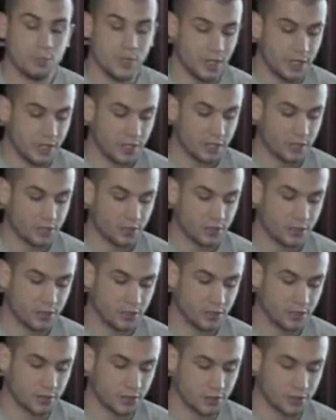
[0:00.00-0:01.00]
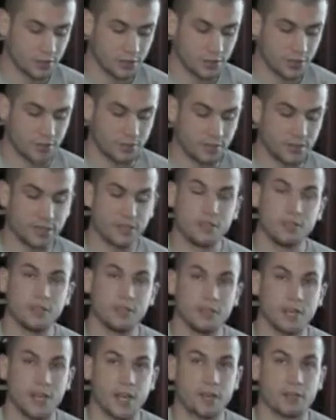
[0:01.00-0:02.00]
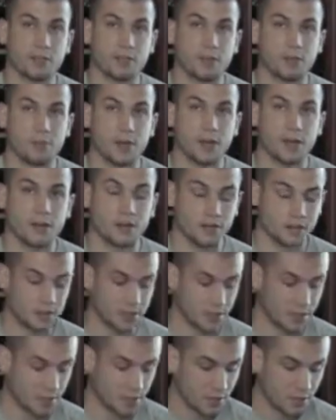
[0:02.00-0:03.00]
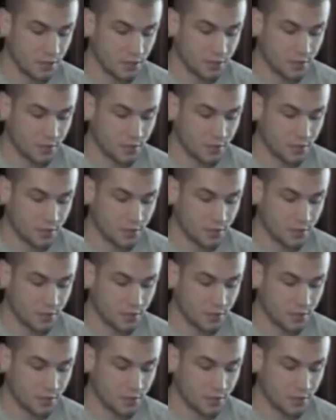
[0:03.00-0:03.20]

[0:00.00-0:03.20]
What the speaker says: Pediatricians should continue to counsel parents